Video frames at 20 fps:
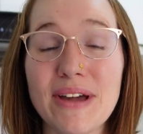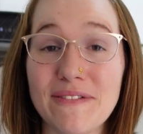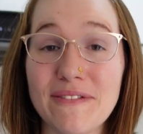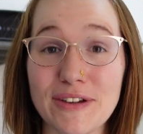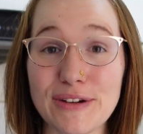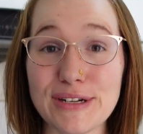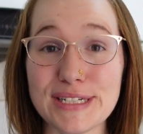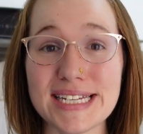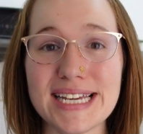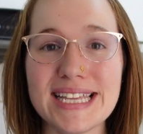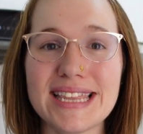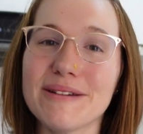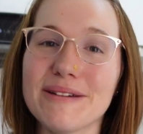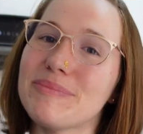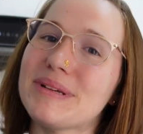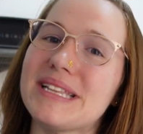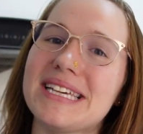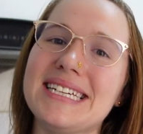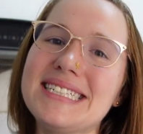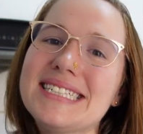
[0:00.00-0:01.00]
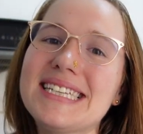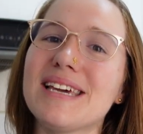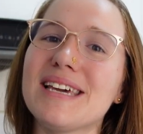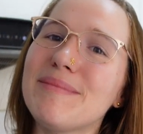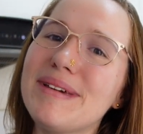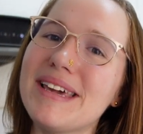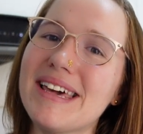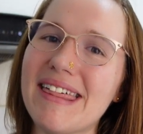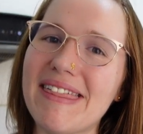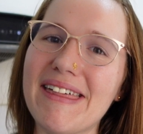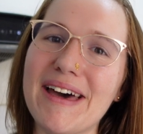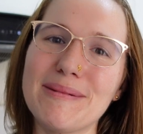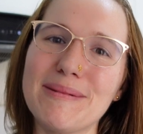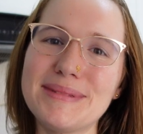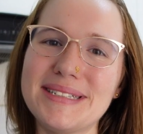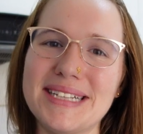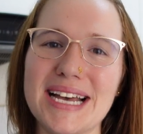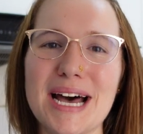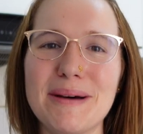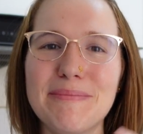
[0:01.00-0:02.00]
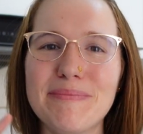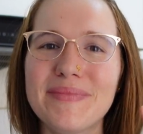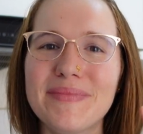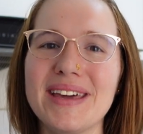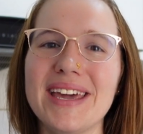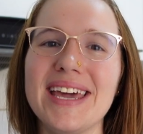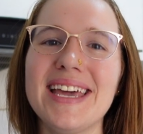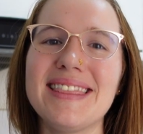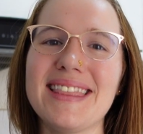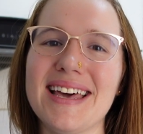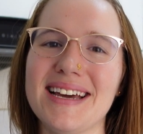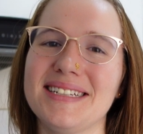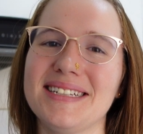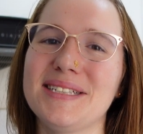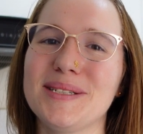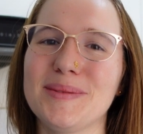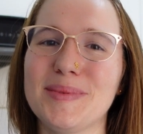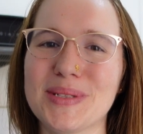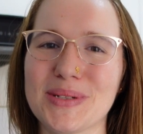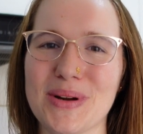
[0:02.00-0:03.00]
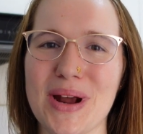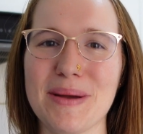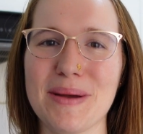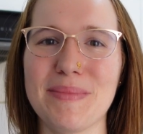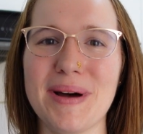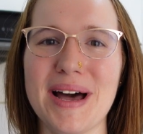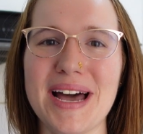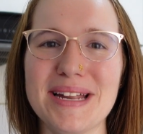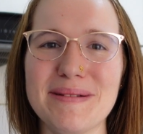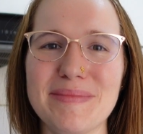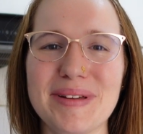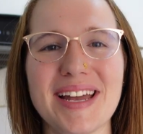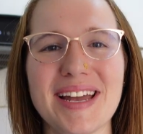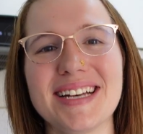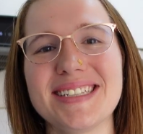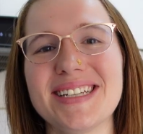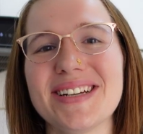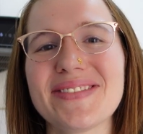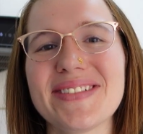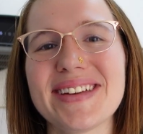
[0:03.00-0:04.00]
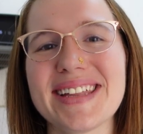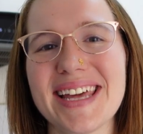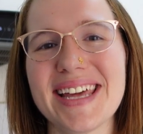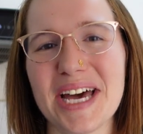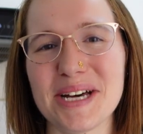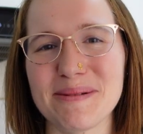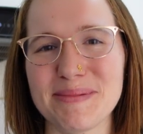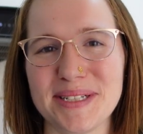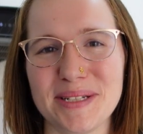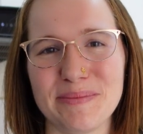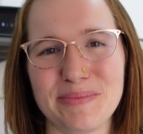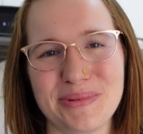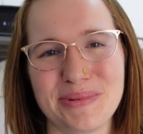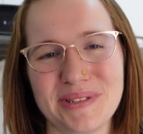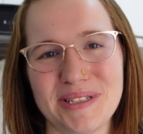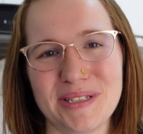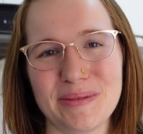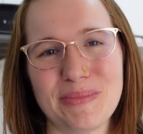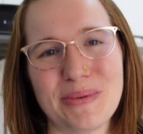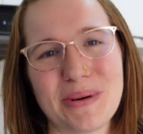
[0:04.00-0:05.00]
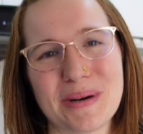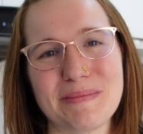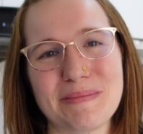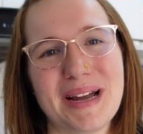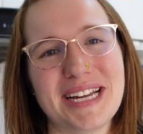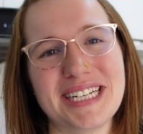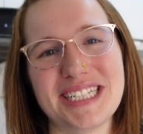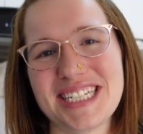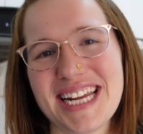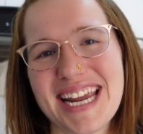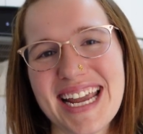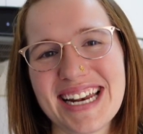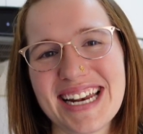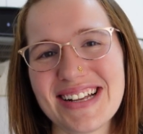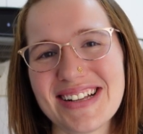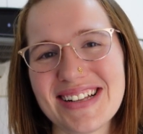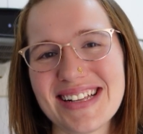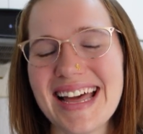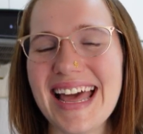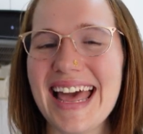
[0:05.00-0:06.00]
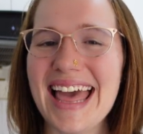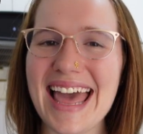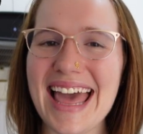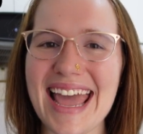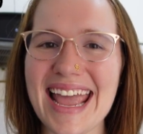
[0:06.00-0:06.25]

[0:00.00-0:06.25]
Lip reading: If you did, then please give me a thumbs up, hit that subscribe button because it really helps to support my channel,